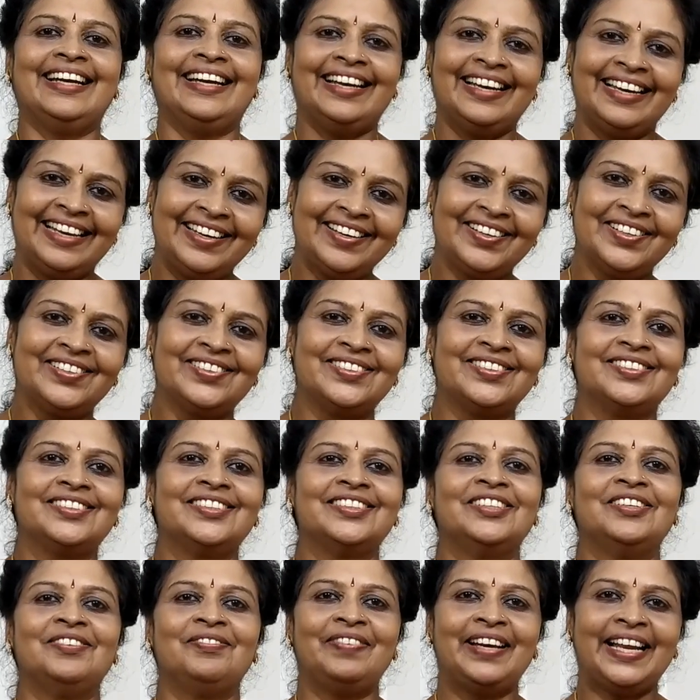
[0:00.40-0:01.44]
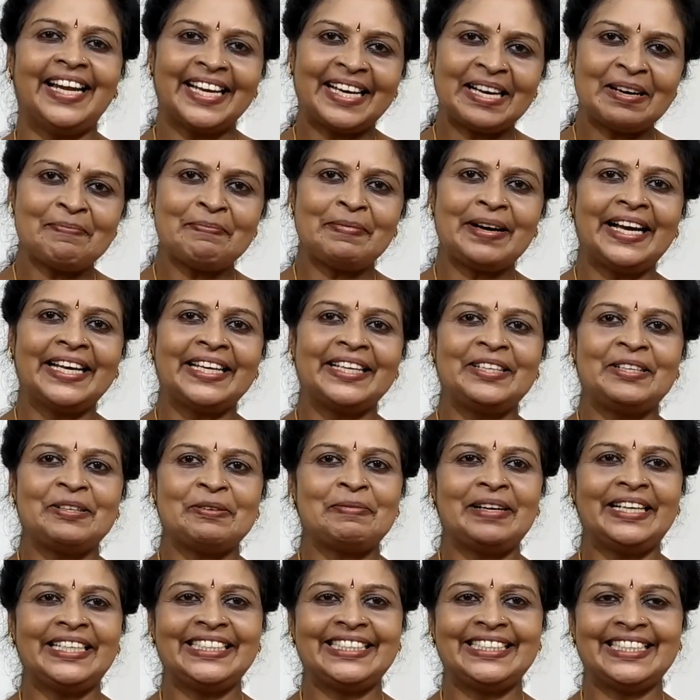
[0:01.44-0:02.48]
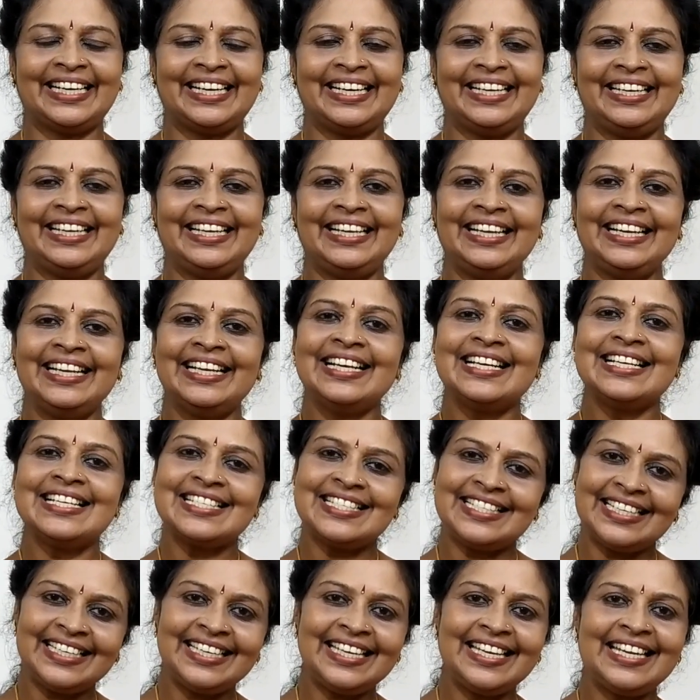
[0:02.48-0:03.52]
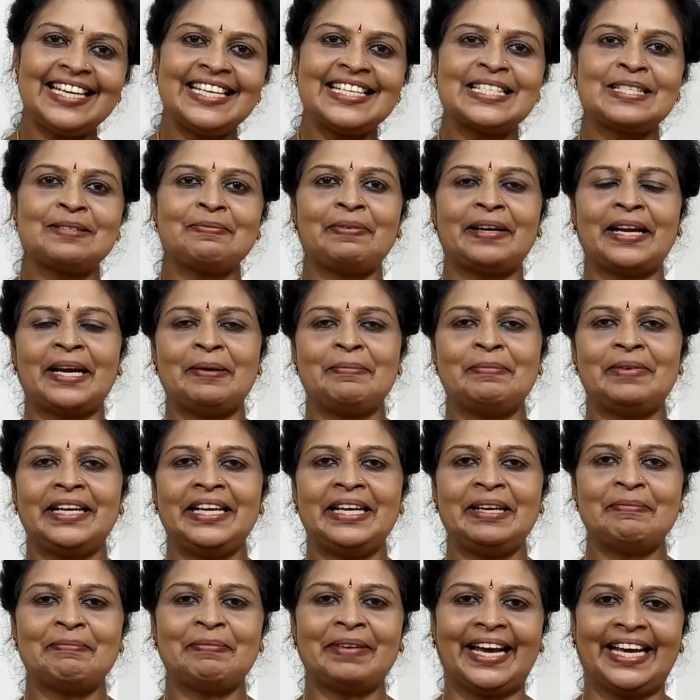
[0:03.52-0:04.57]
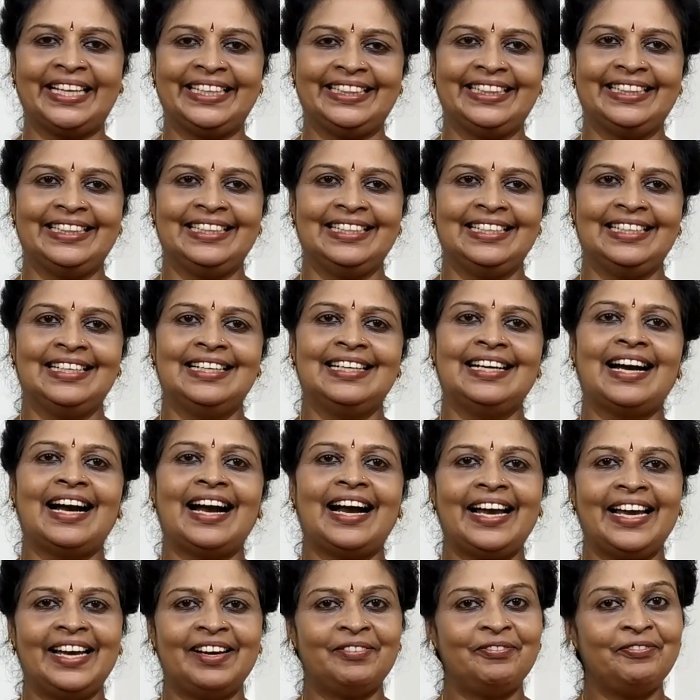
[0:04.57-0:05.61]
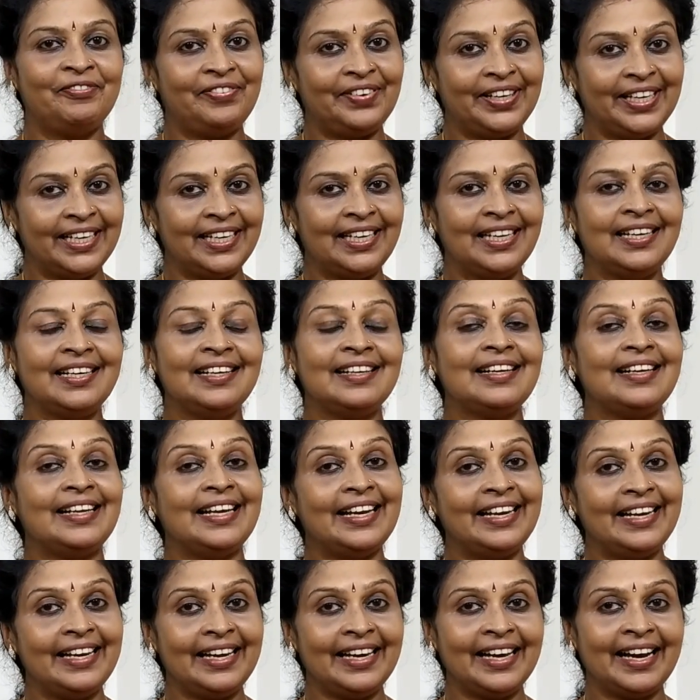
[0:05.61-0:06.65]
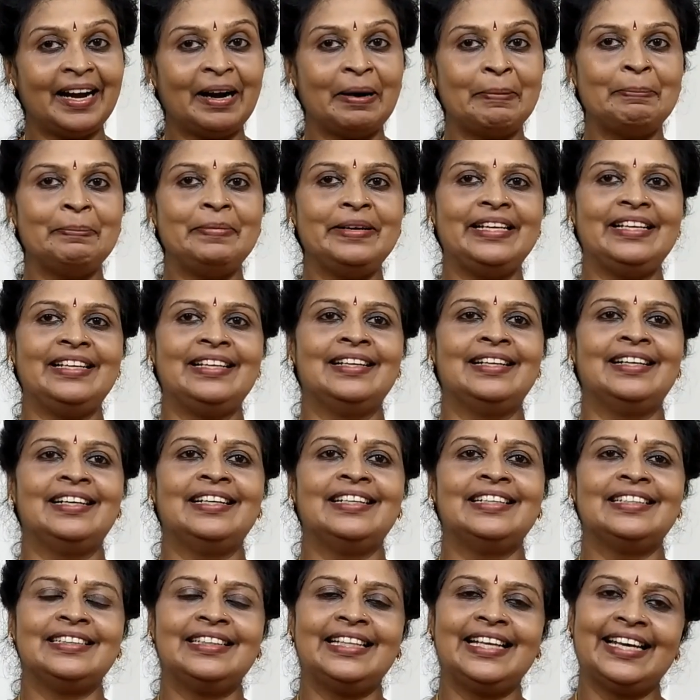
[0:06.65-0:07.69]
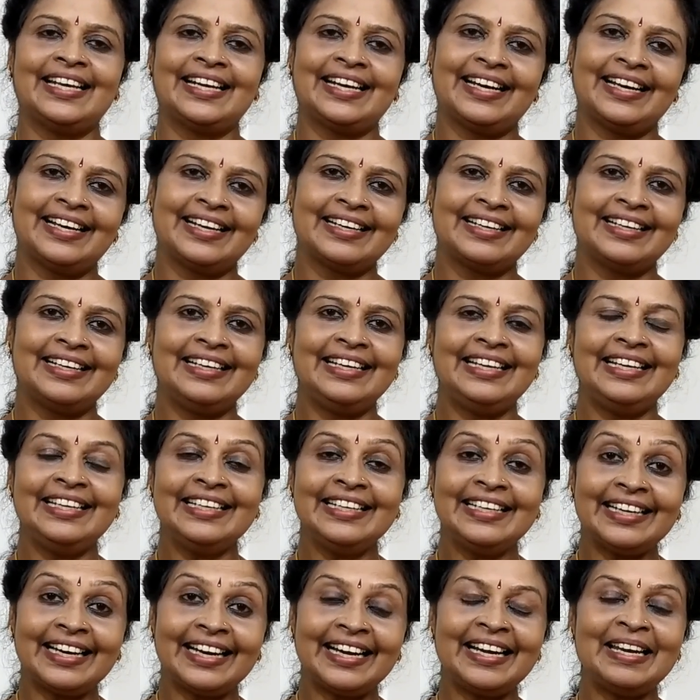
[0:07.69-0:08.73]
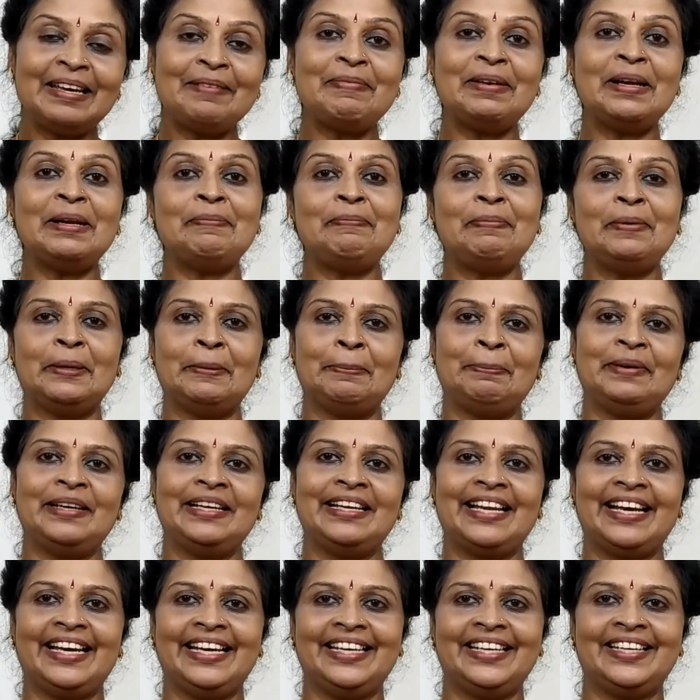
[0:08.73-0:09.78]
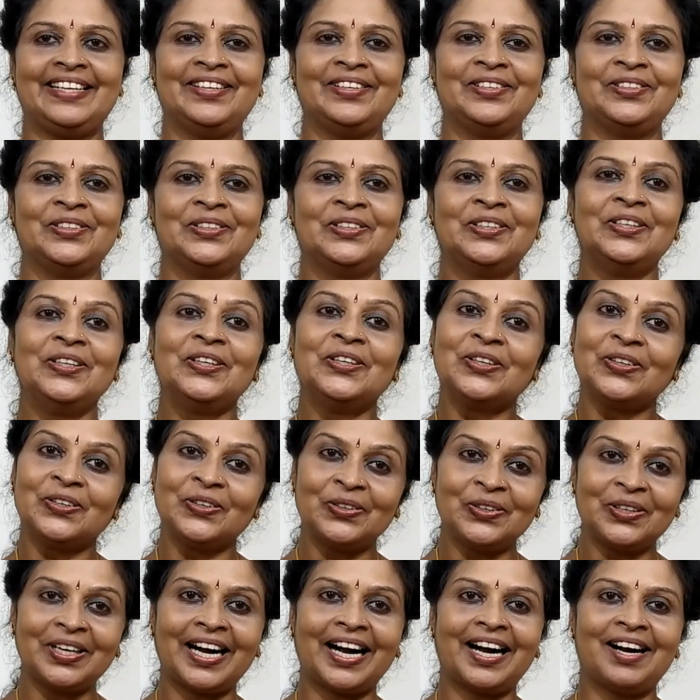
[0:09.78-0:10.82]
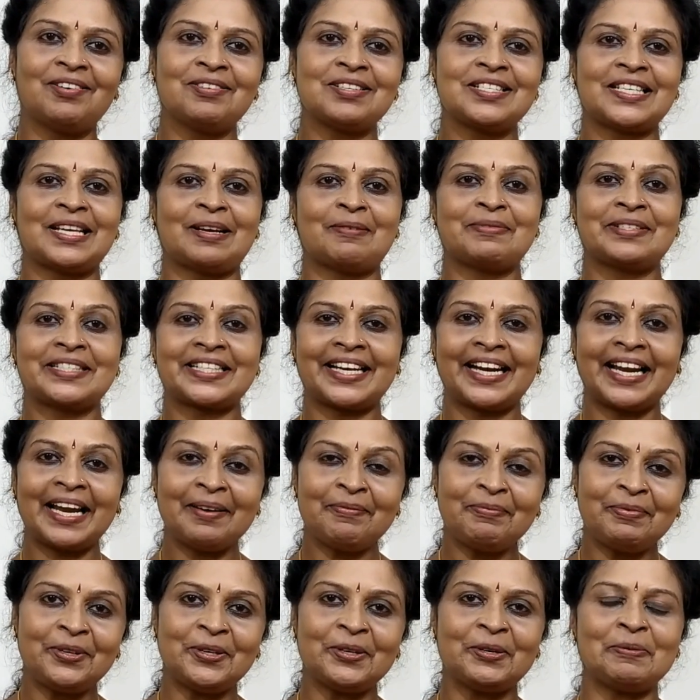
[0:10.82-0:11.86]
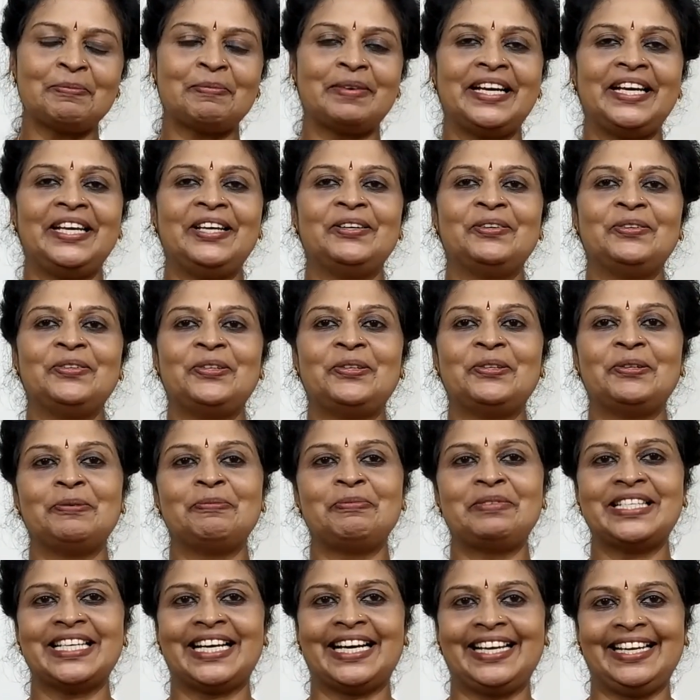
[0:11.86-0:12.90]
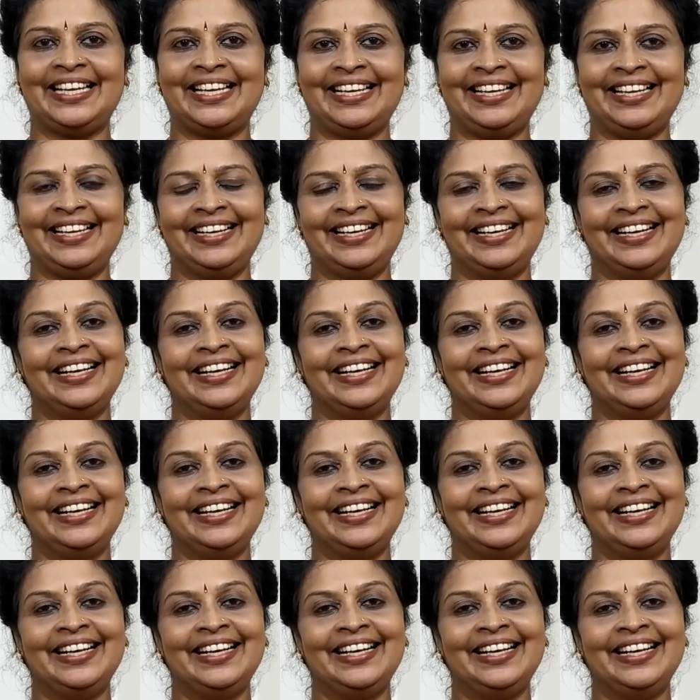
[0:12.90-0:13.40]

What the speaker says: Hello, welcome back to my channel Sinny's Primary Math. I am feeling really humble. There are incredible people like you who have subscribed to my YouTube channel.